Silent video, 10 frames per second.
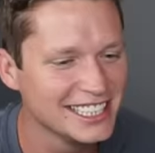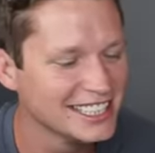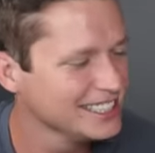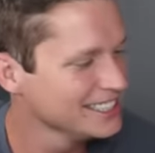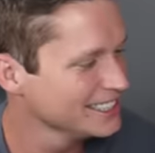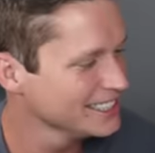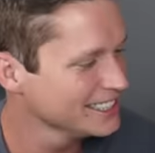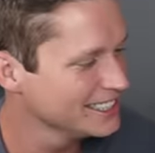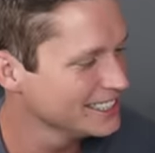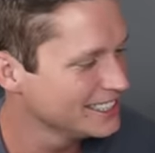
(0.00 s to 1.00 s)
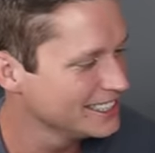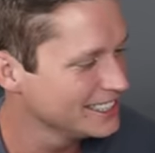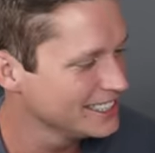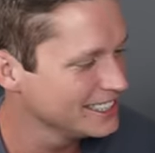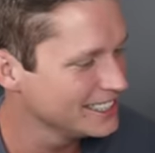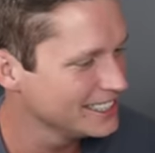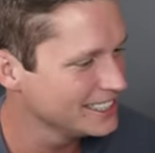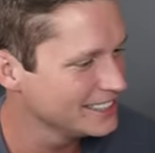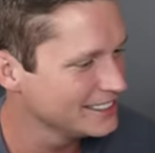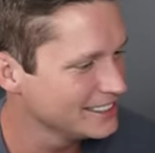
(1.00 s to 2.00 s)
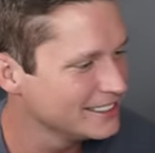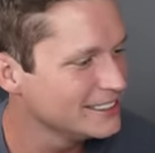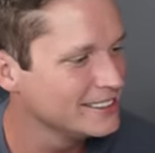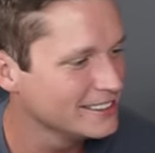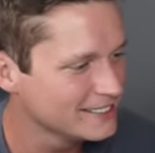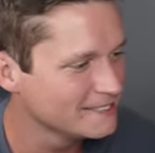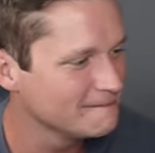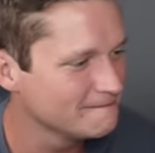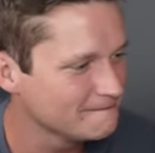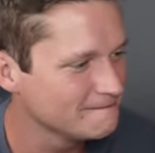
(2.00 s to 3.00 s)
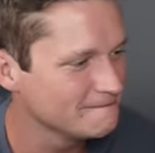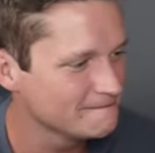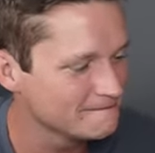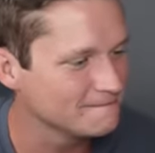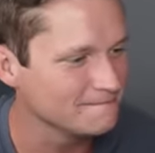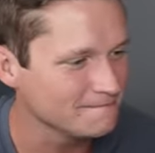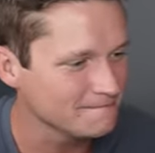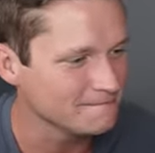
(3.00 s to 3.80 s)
(silent)